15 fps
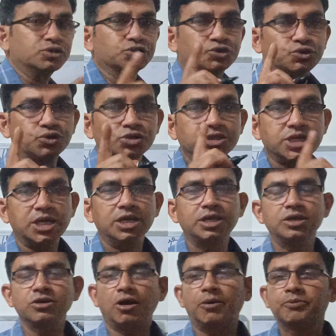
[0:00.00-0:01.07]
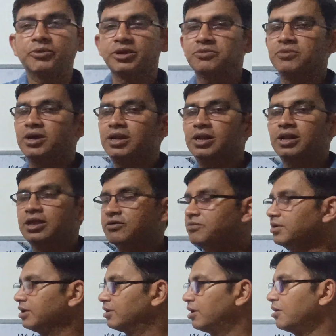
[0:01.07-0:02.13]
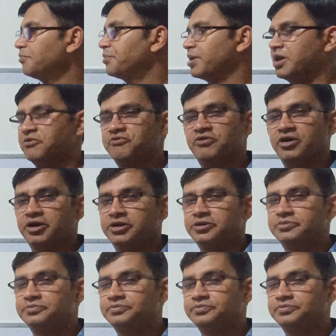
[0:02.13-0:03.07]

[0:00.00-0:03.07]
socially optimal level of effort.